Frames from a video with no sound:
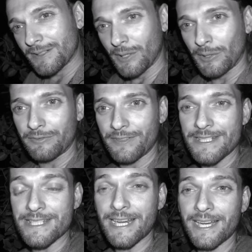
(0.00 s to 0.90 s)
love
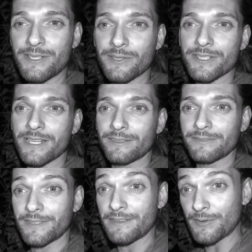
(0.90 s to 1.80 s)
inside
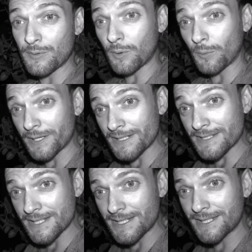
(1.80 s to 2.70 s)
yourself if you go in and
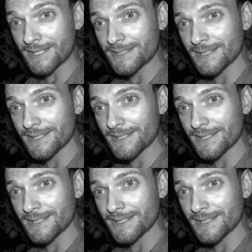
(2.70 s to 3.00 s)
seek it.